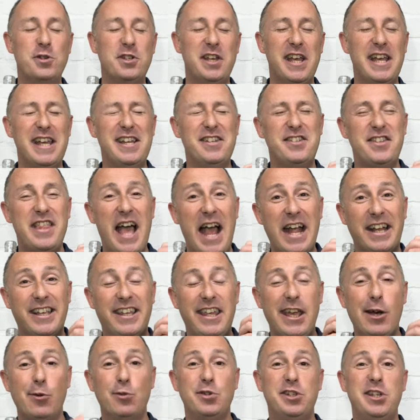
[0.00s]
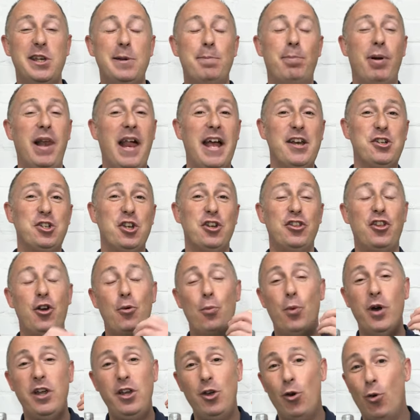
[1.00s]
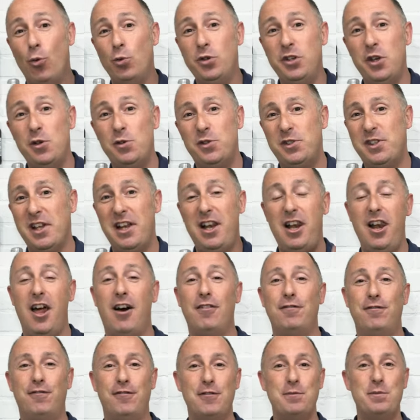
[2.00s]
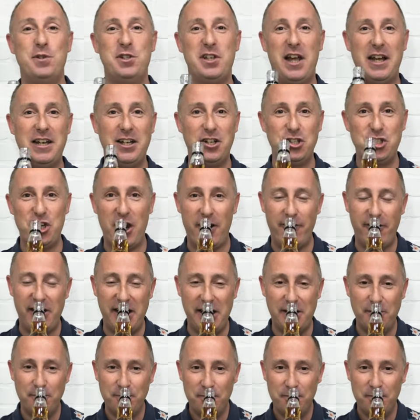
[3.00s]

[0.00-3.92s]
it is that guilty pleasure that we all used to love from Sailor Jerry